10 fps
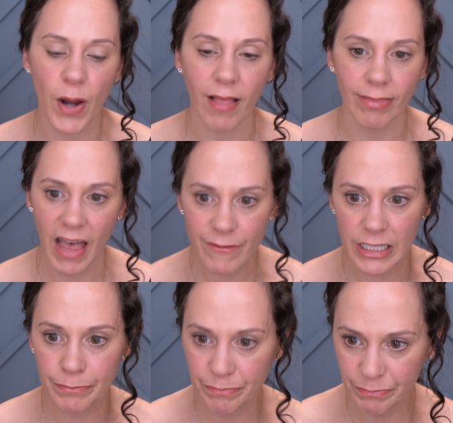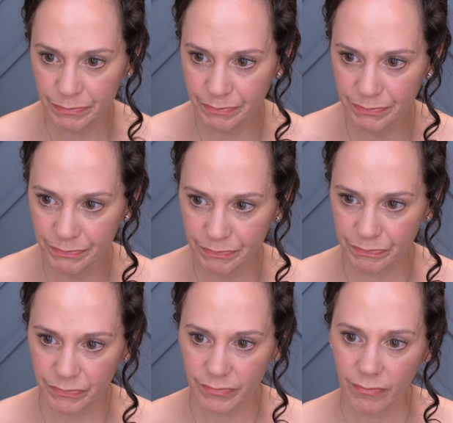11.
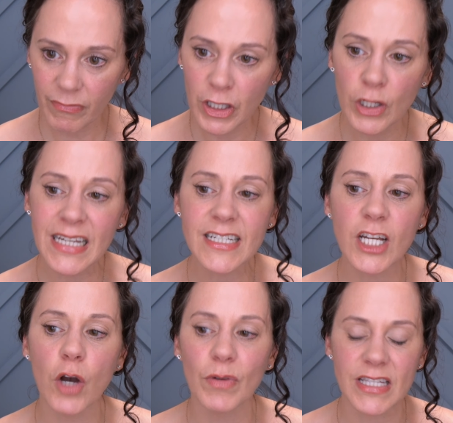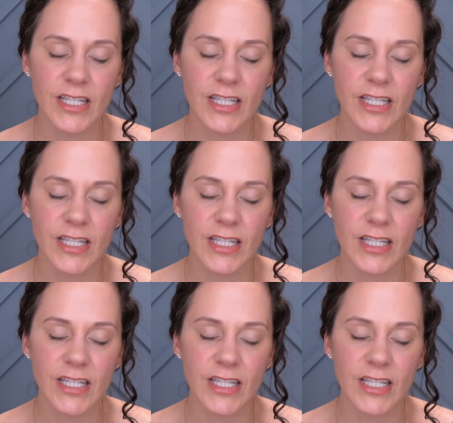You need to know what